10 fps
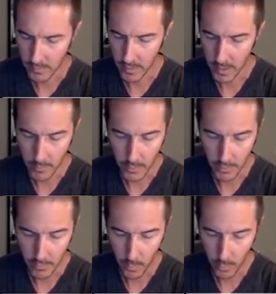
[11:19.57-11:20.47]
side, which
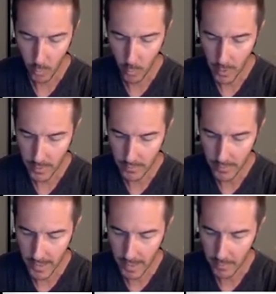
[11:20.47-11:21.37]
is what we wanted to
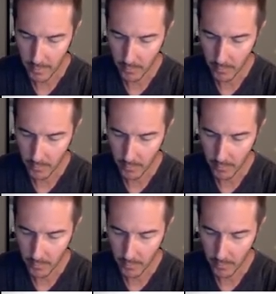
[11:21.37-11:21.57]
happen.